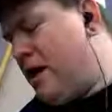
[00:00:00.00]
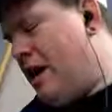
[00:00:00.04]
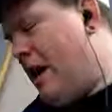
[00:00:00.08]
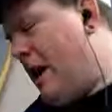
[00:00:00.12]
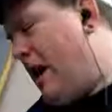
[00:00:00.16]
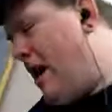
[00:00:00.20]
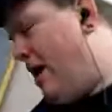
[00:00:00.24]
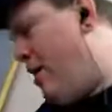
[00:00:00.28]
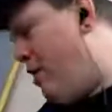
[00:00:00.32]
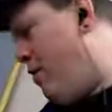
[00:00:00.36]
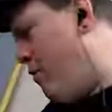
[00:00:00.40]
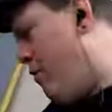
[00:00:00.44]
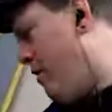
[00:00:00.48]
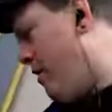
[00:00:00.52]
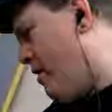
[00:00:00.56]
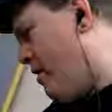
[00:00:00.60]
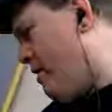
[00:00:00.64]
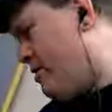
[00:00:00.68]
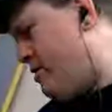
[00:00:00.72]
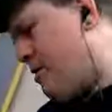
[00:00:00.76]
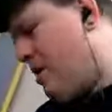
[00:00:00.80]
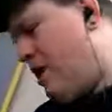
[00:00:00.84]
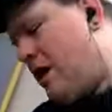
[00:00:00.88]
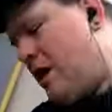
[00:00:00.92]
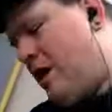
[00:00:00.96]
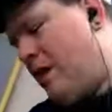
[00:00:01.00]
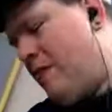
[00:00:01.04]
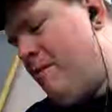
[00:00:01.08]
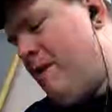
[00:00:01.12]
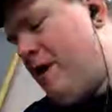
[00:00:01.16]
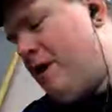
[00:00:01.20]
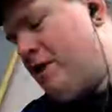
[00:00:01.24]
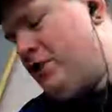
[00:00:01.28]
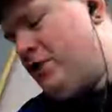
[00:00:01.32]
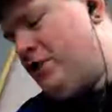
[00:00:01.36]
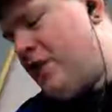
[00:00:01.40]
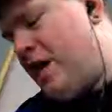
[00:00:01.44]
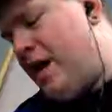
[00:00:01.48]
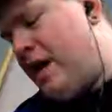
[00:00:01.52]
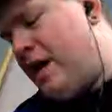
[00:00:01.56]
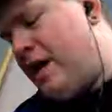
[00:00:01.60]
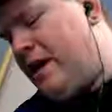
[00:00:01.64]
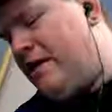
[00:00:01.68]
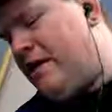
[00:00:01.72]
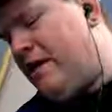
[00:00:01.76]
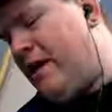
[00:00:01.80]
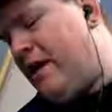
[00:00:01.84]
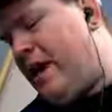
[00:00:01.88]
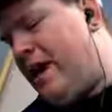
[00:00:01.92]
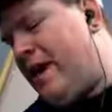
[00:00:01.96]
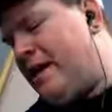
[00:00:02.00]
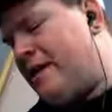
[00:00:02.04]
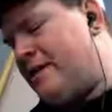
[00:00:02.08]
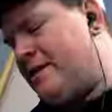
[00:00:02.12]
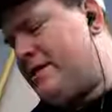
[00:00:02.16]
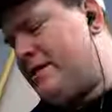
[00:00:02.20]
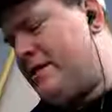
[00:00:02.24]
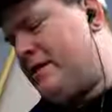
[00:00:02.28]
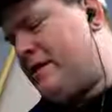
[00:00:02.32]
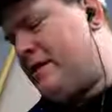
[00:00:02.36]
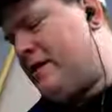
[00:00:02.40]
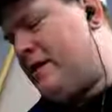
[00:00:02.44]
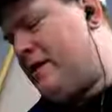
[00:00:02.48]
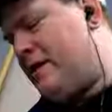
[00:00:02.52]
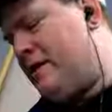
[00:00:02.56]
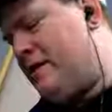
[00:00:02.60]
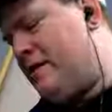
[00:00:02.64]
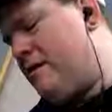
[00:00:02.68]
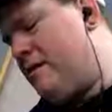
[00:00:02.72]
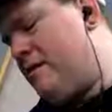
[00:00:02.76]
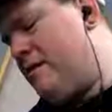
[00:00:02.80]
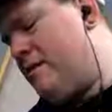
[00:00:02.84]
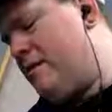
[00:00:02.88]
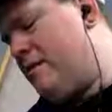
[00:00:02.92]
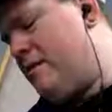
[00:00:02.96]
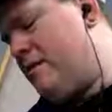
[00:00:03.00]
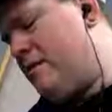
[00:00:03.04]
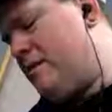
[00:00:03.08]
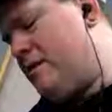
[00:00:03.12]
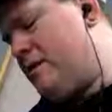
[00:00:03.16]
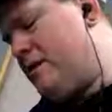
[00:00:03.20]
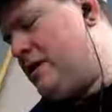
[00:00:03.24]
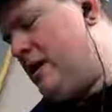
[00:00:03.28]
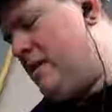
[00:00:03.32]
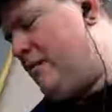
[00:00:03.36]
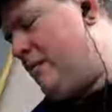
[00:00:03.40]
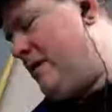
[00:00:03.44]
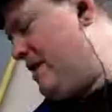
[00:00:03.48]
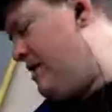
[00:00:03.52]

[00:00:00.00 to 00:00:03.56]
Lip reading: I know we were talking about Janky the last time I